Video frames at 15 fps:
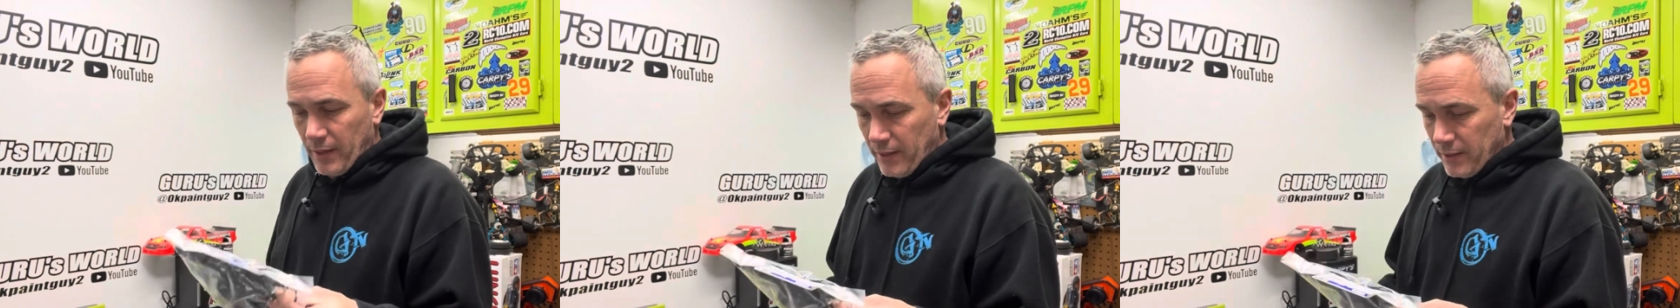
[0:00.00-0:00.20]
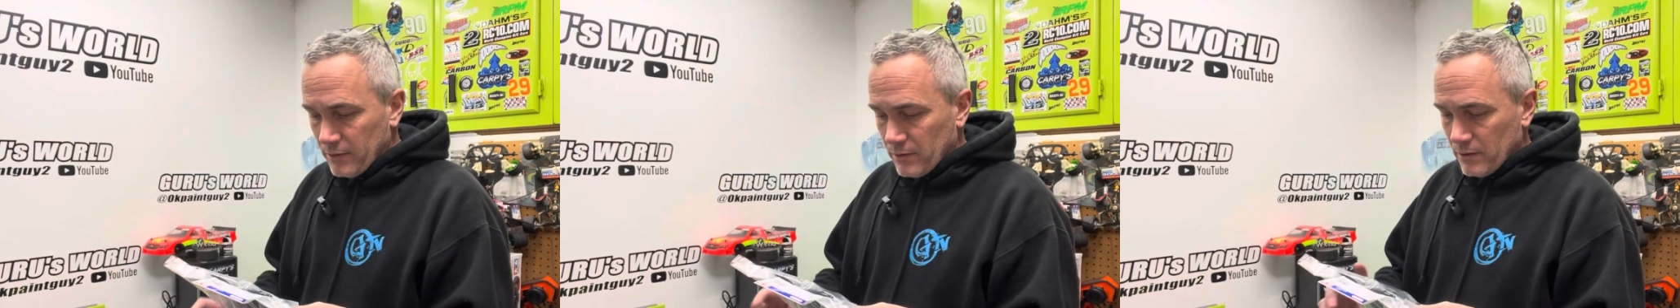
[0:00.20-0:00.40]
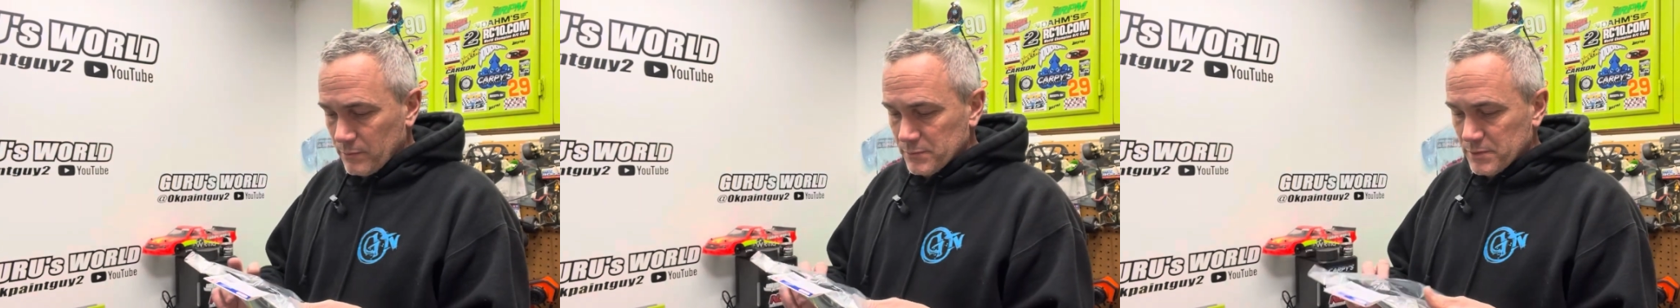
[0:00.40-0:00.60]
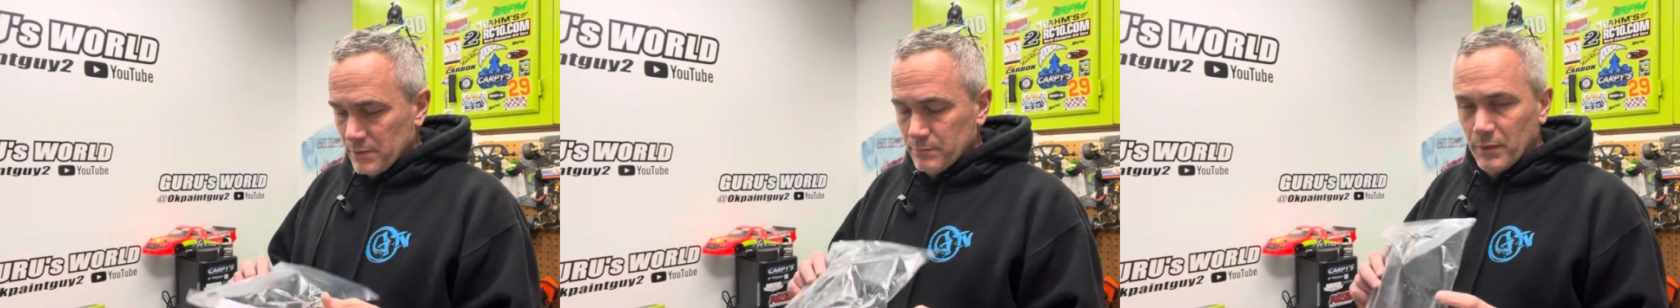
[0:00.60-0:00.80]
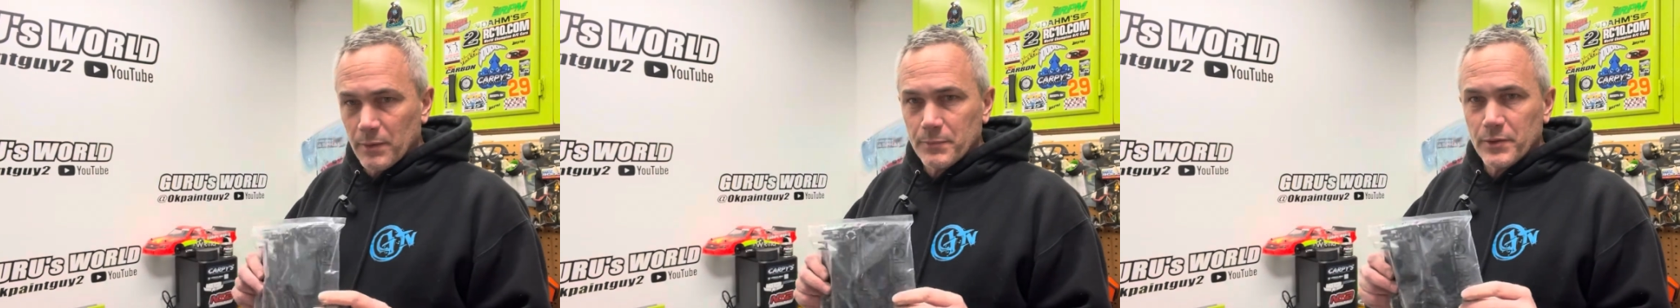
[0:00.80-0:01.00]
A-arms
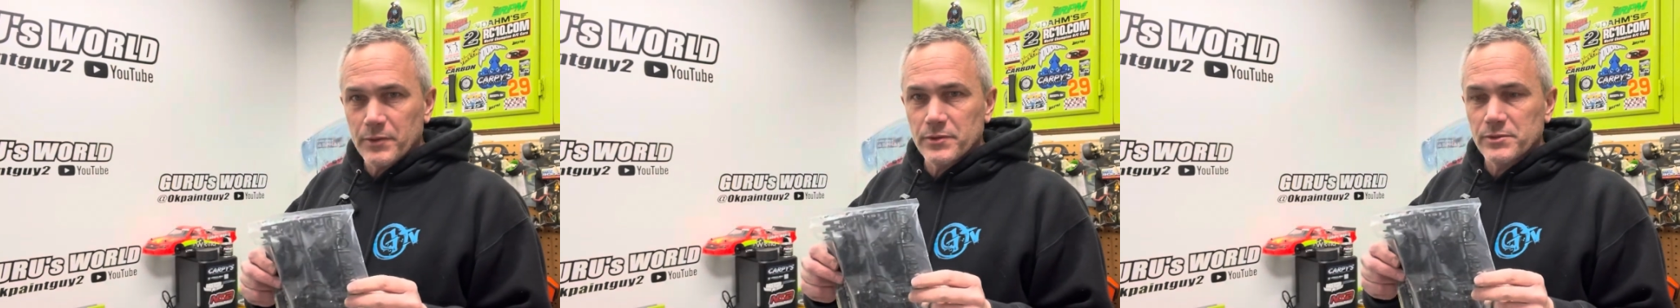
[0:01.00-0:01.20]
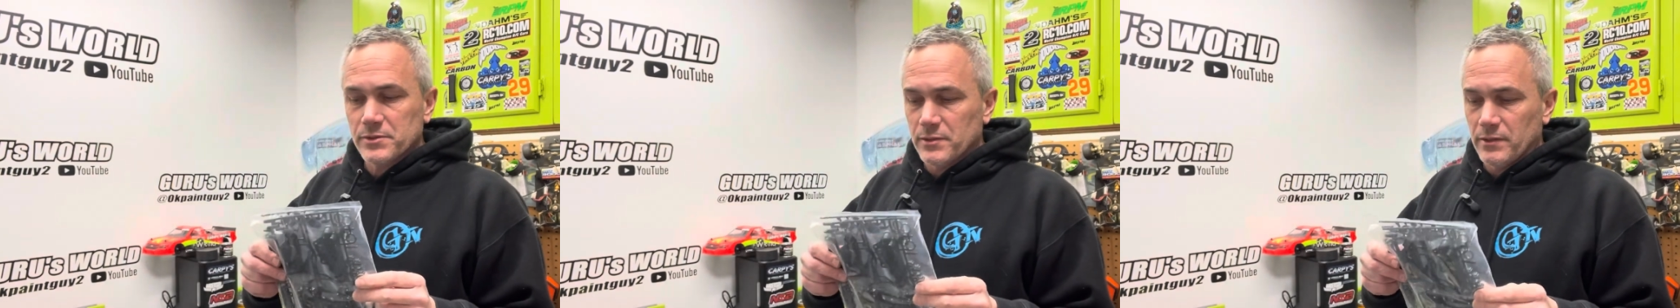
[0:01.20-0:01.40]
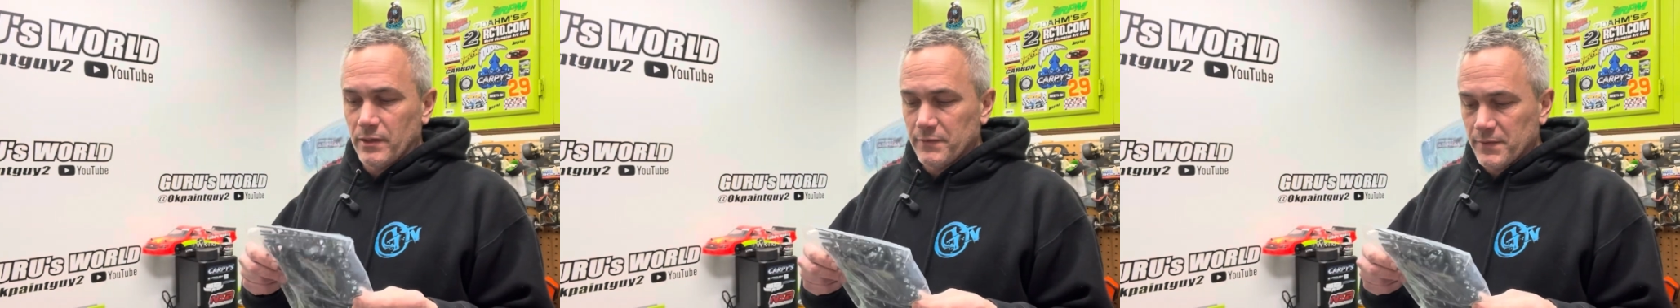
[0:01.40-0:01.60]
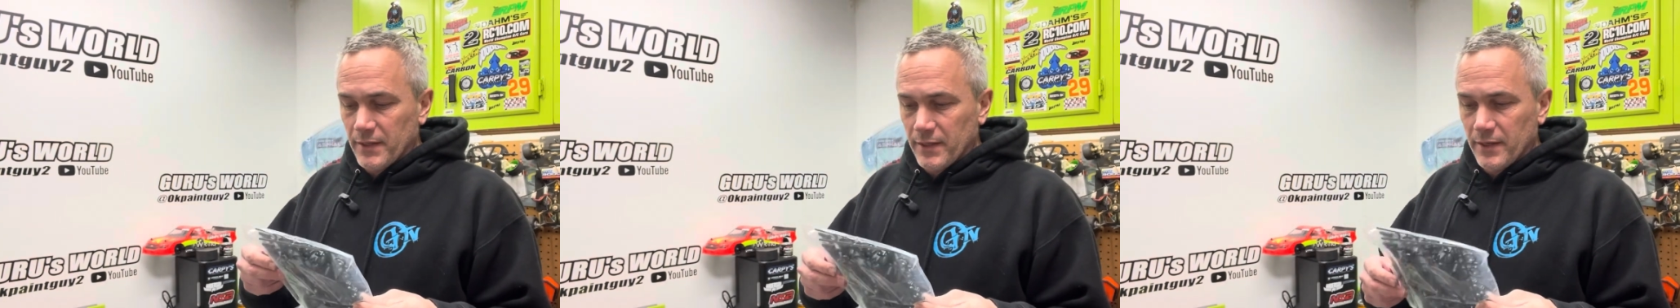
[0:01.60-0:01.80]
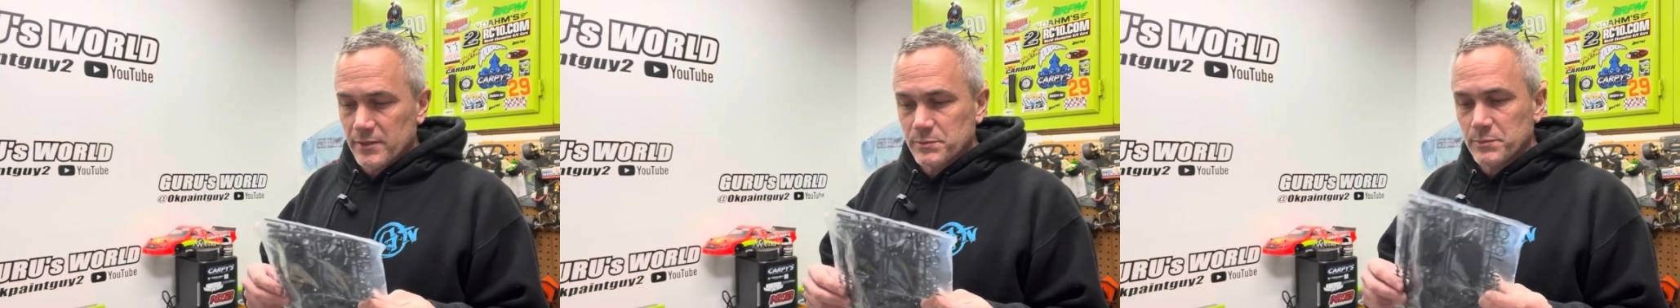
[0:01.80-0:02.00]
and bumpers and
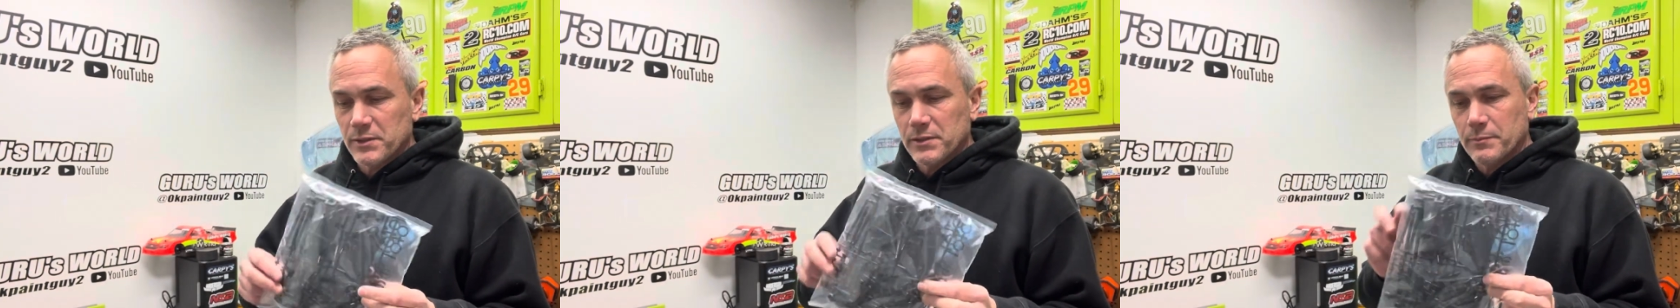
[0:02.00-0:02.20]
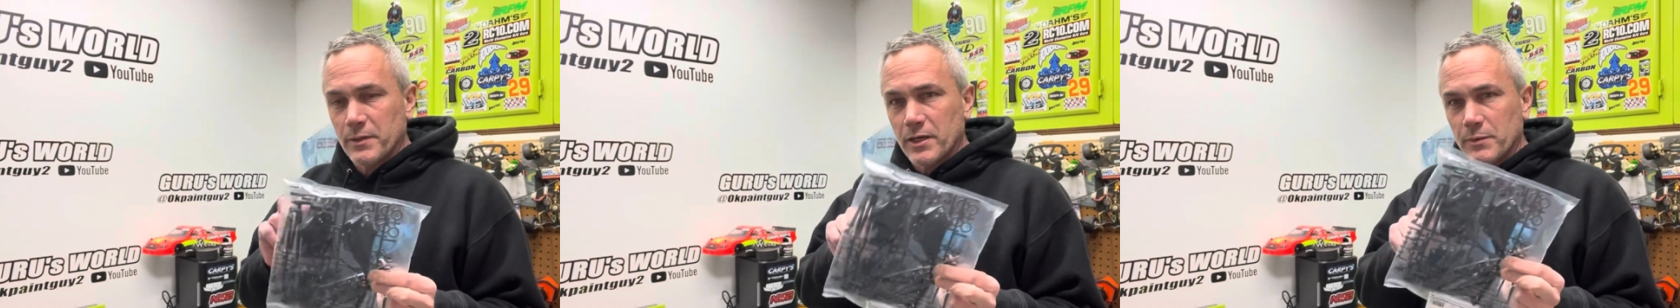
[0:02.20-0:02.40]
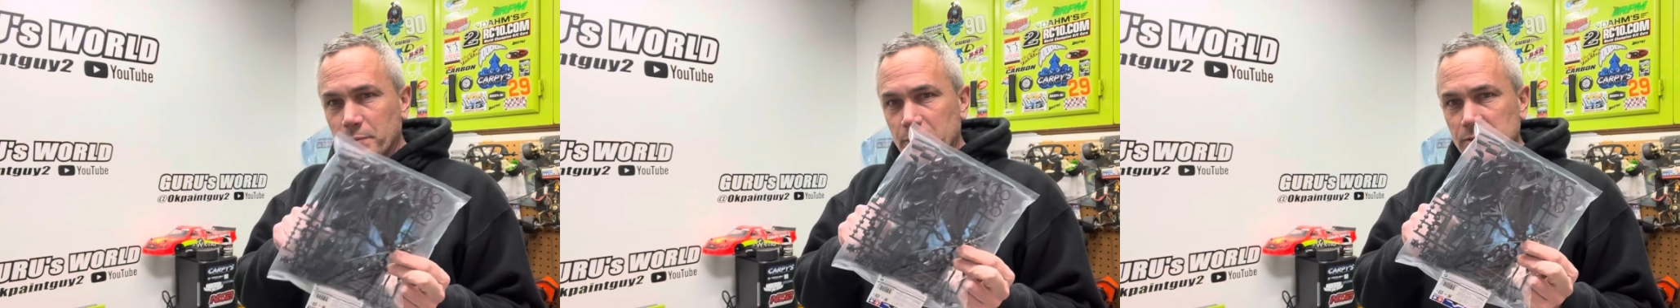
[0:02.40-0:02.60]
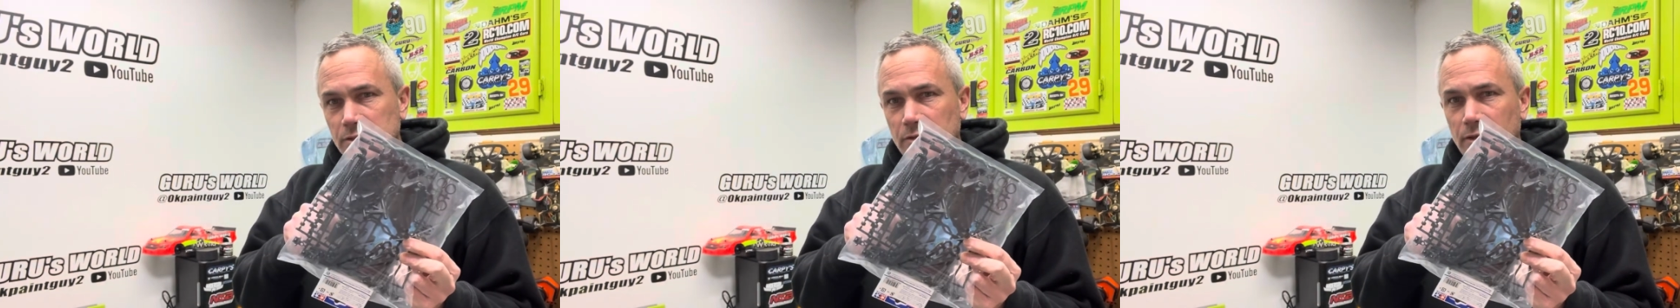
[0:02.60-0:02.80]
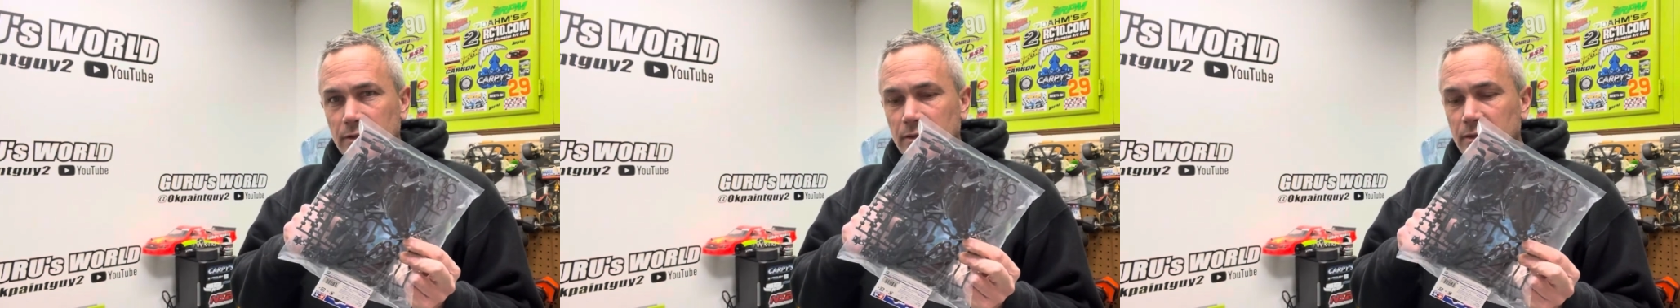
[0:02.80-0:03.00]
everything else, but the body posts
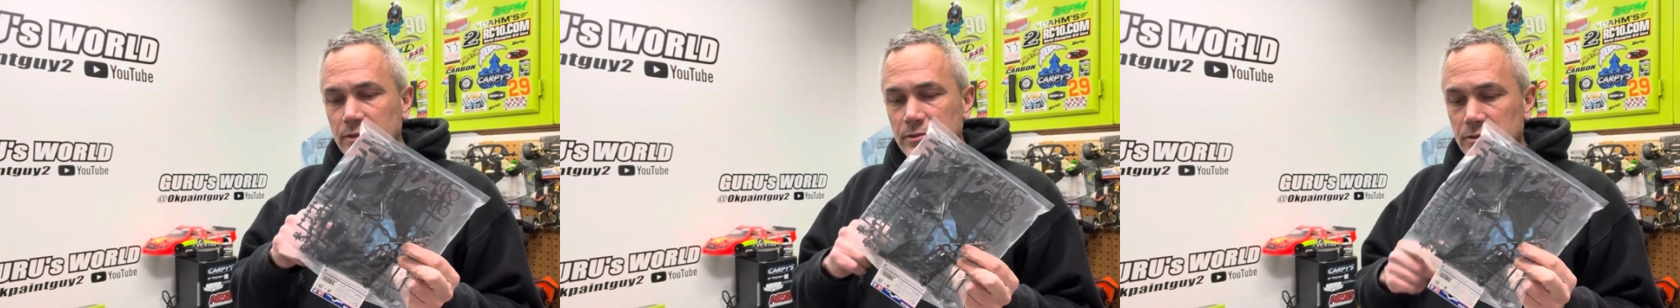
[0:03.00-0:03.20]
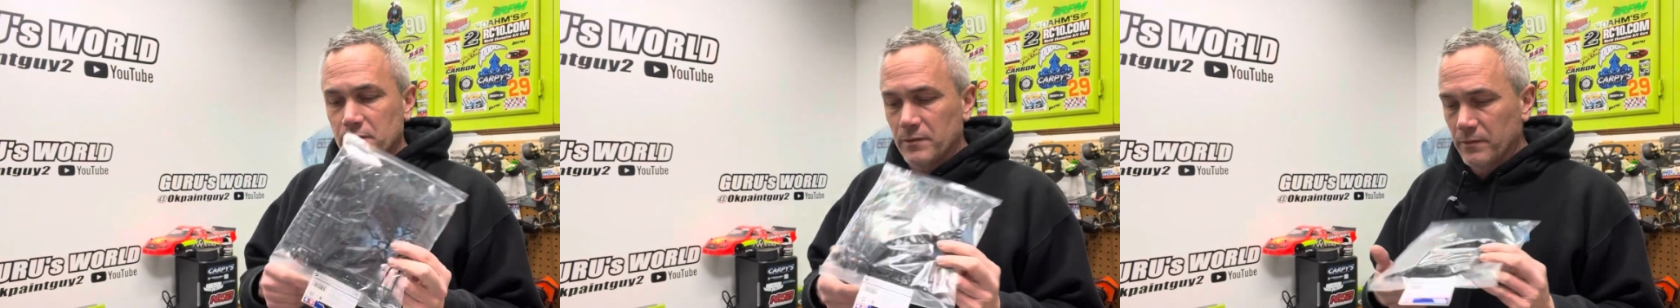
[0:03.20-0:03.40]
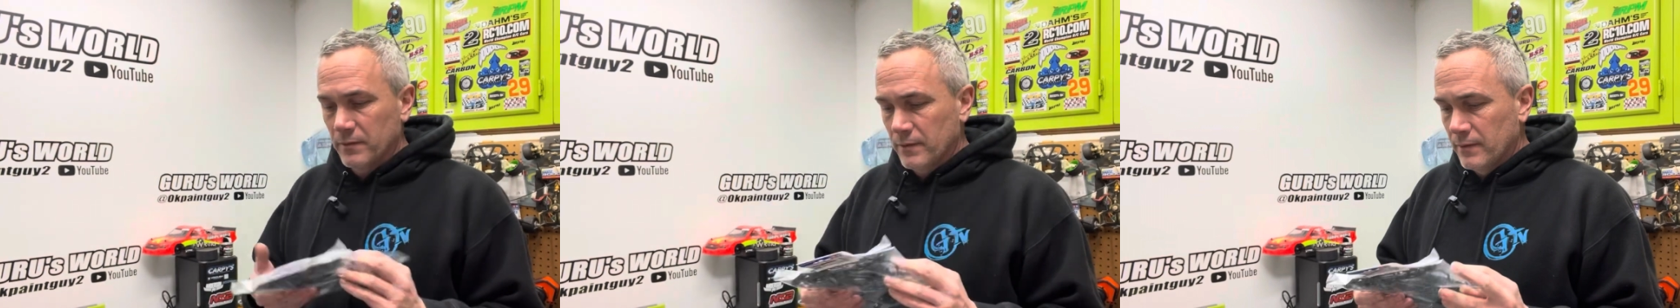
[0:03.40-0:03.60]
are in there. So